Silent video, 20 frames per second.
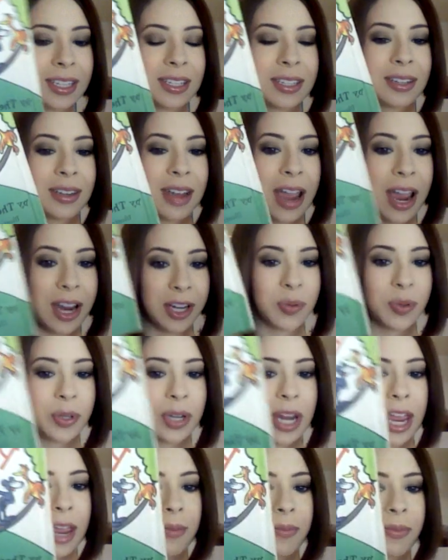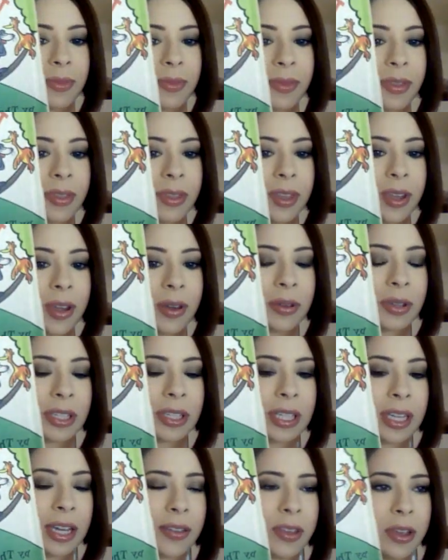his actual name, Theo
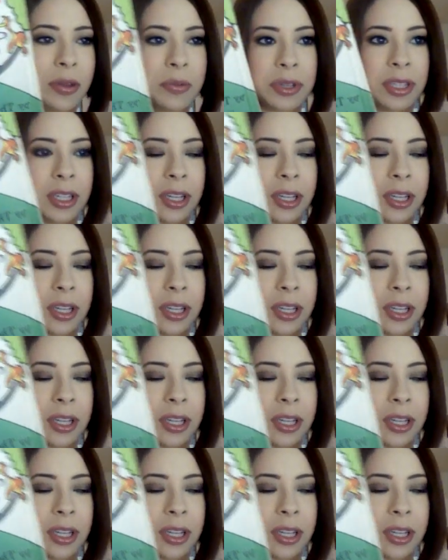Lessig. I think it was